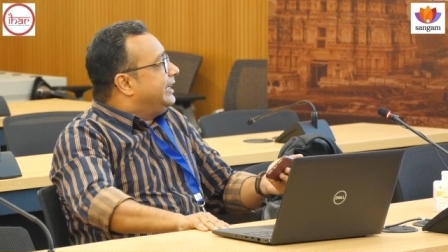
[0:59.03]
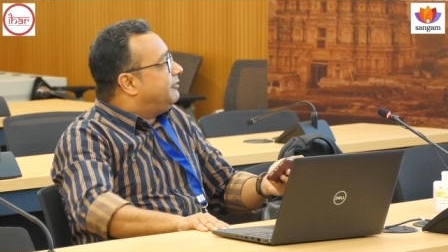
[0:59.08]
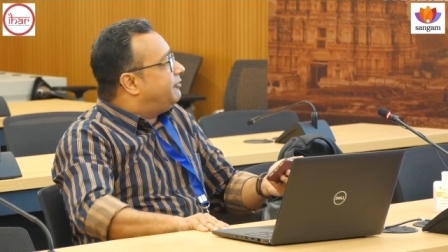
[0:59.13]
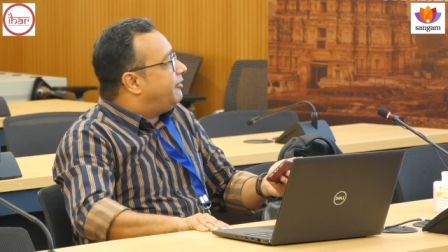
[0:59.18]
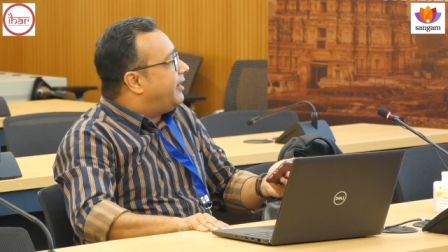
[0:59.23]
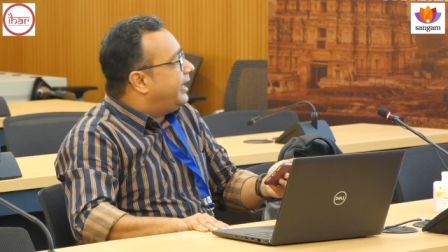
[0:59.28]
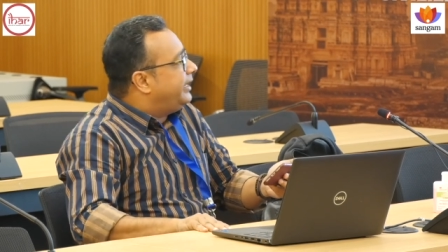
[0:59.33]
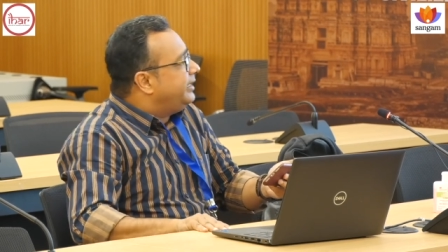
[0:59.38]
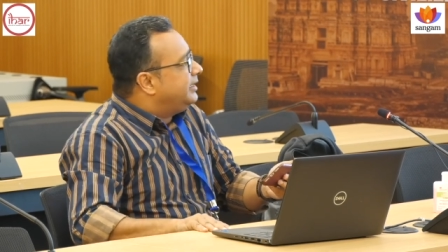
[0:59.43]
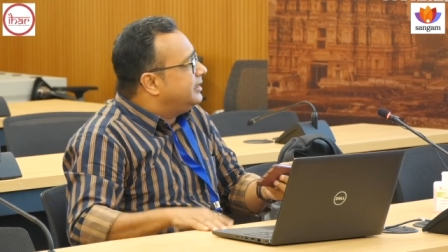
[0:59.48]

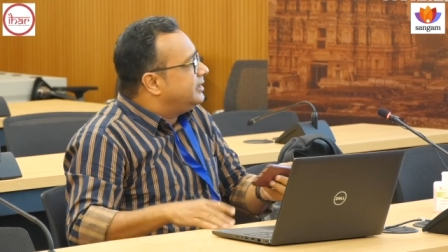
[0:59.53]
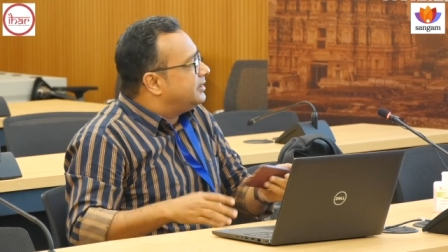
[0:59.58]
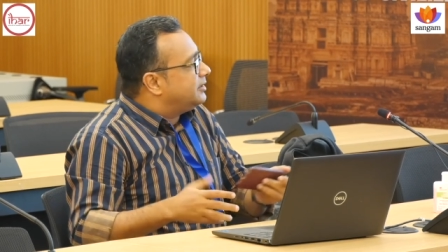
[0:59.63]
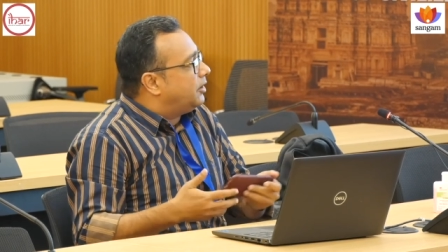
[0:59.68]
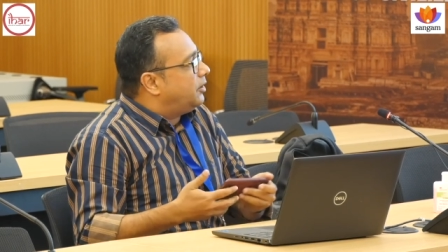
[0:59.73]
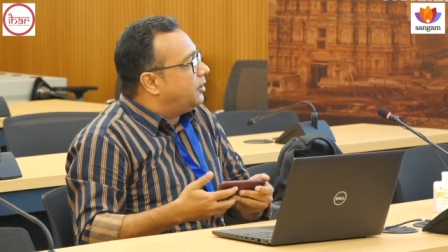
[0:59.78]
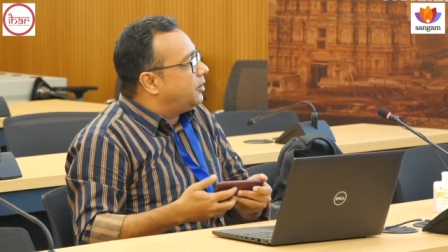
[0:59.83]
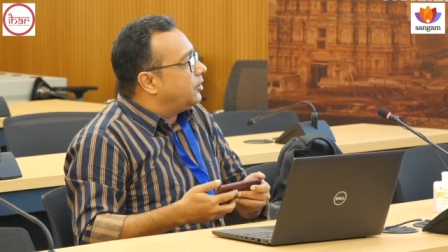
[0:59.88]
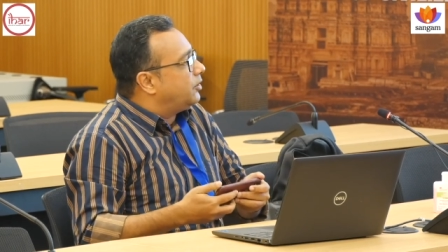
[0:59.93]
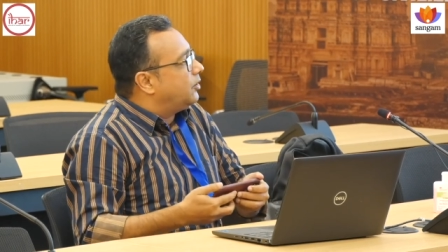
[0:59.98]
defines
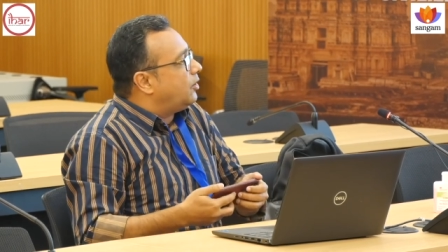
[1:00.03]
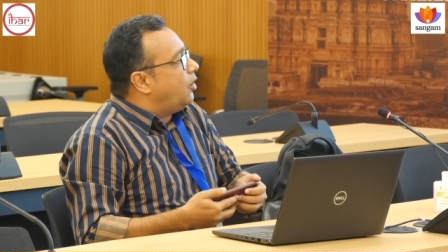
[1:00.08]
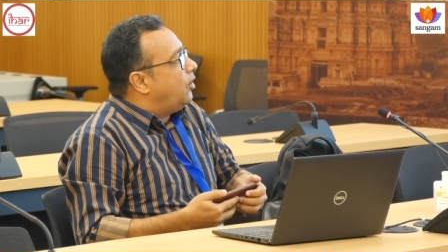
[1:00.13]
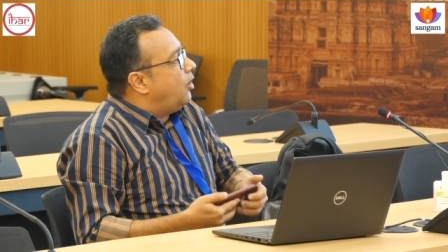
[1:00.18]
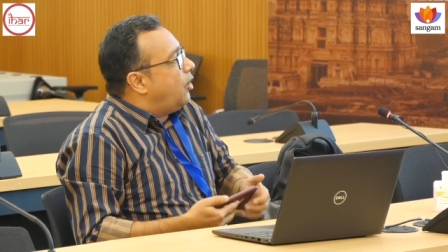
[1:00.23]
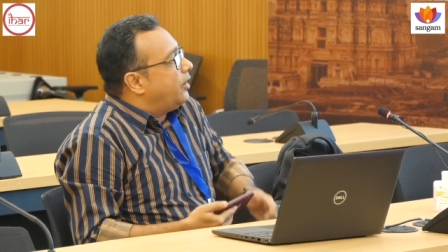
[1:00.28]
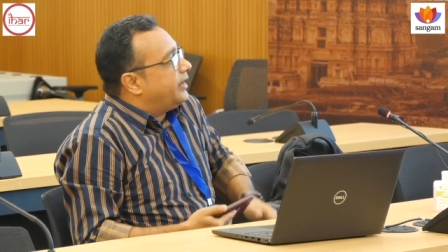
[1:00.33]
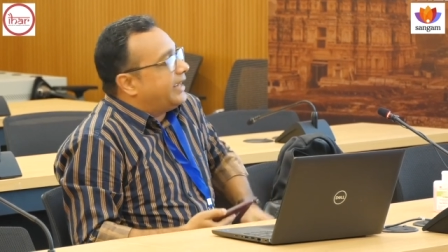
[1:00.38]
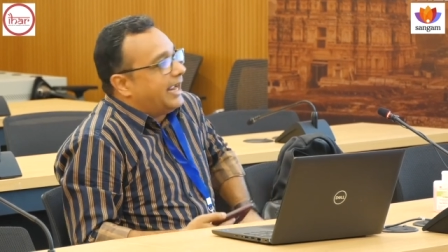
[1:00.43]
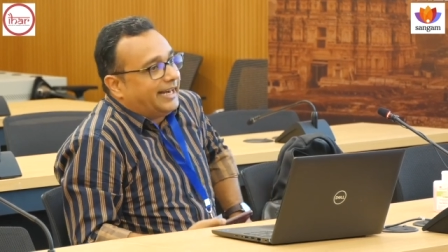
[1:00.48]
or,
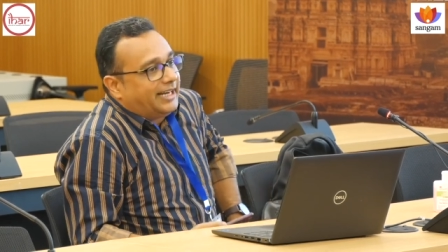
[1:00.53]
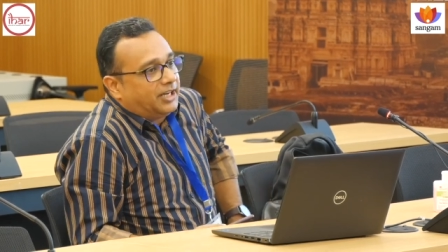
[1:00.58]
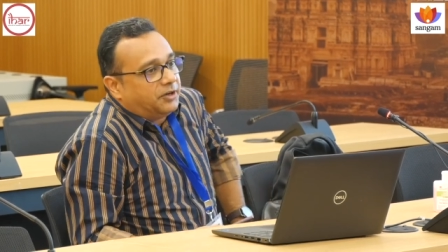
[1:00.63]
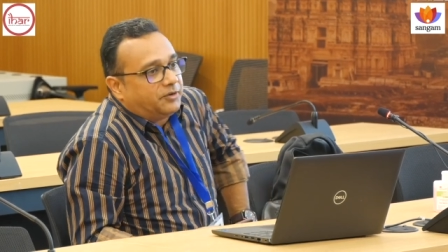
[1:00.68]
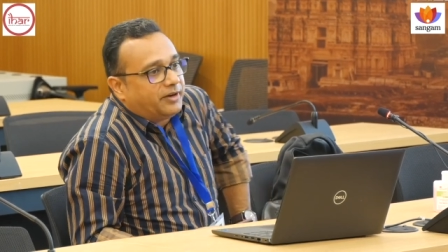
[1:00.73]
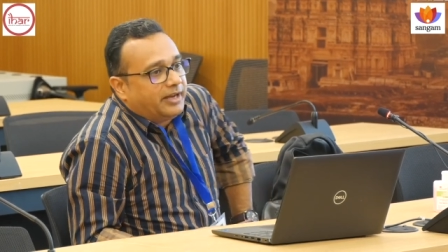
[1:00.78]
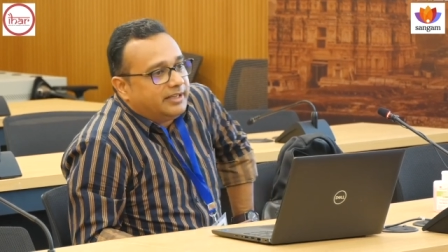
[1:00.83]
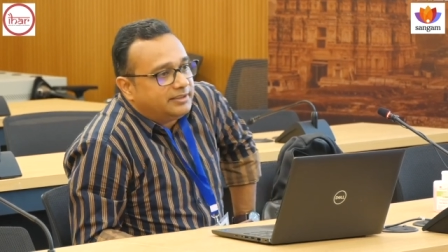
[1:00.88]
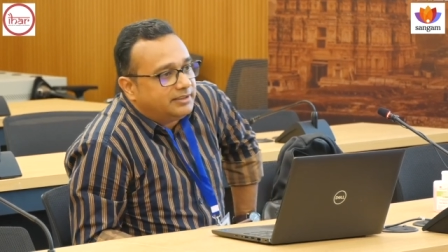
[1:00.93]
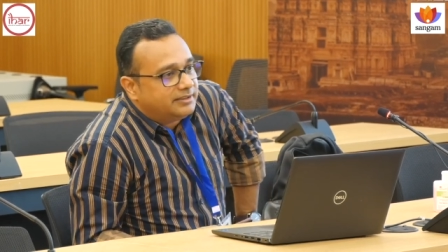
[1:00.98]
or
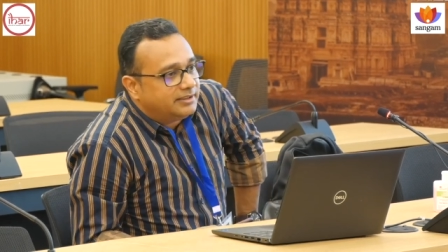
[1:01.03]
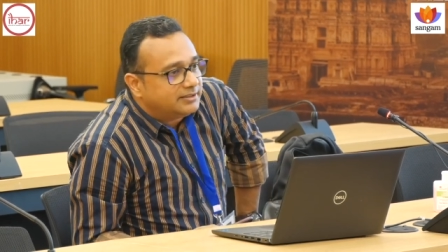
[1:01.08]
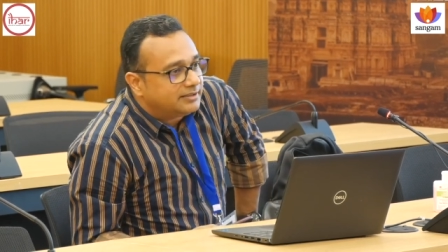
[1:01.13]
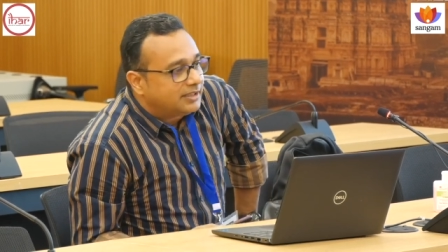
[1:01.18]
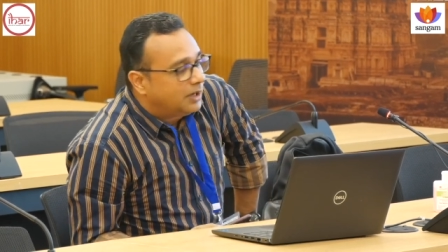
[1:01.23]
categorizes the